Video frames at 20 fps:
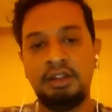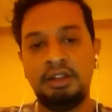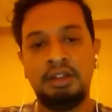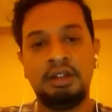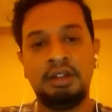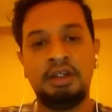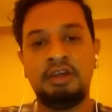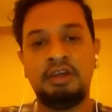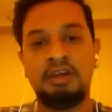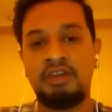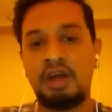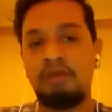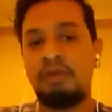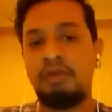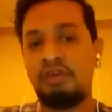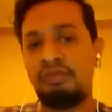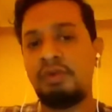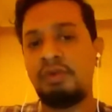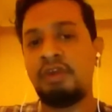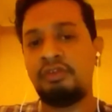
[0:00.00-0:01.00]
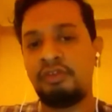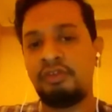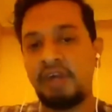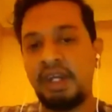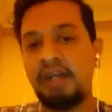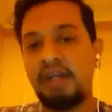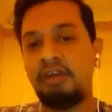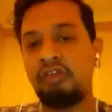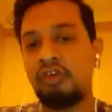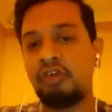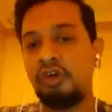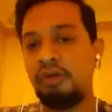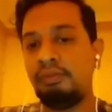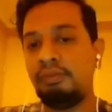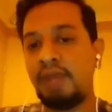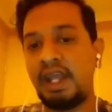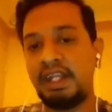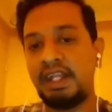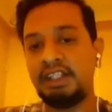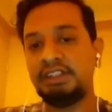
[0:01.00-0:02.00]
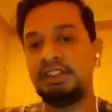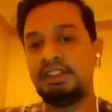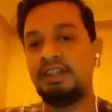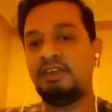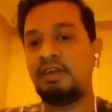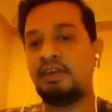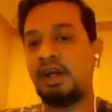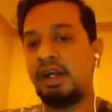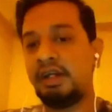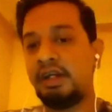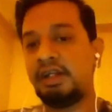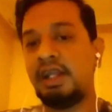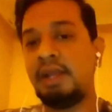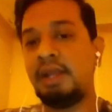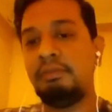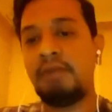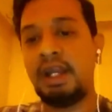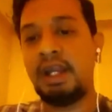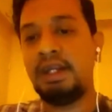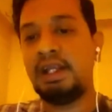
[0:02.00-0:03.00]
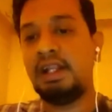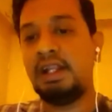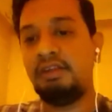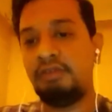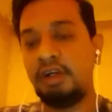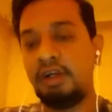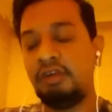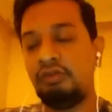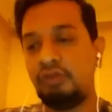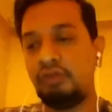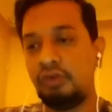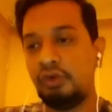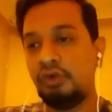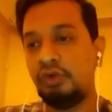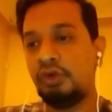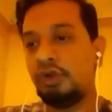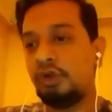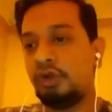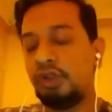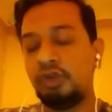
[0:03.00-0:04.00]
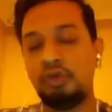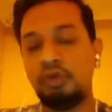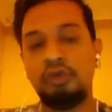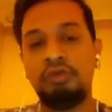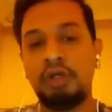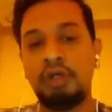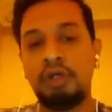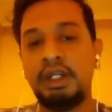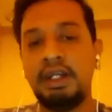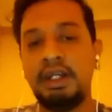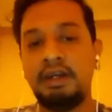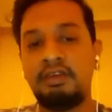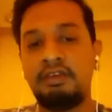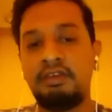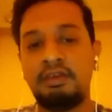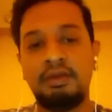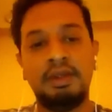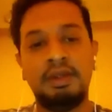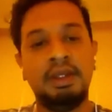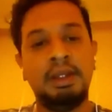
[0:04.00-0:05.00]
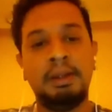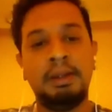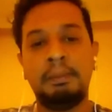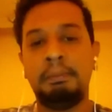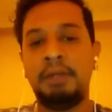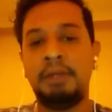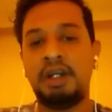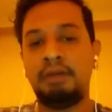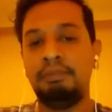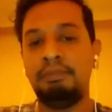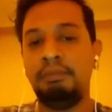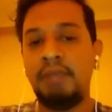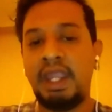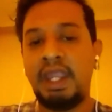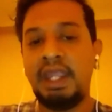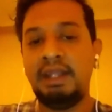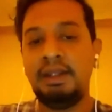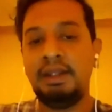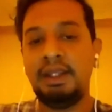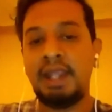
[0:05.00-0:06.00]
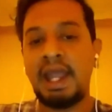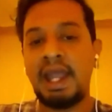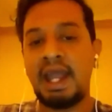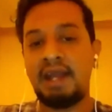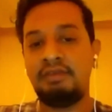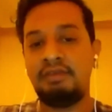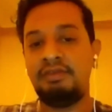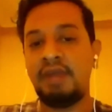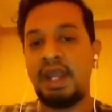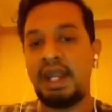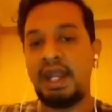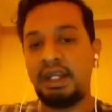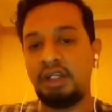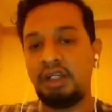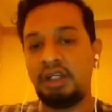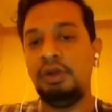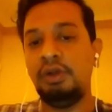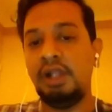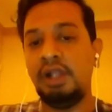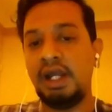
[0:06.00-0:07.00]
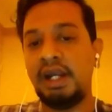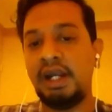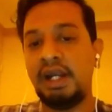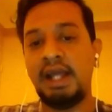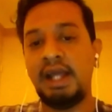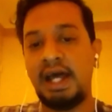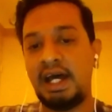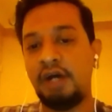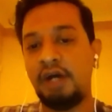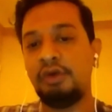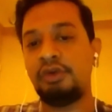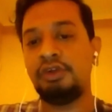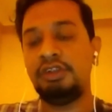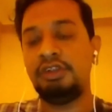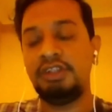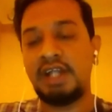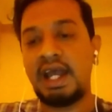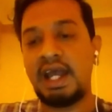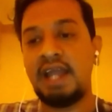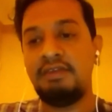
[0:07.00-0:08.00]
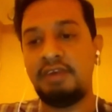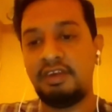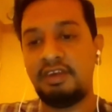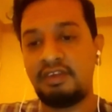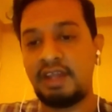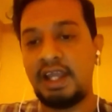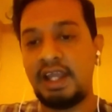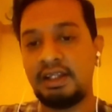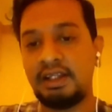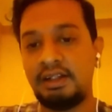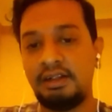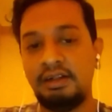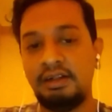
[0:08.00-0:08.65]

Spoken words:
Some of my friends could manage this hard time by delivering food with Uber Eats, but many have had to learn how to drive and cycle.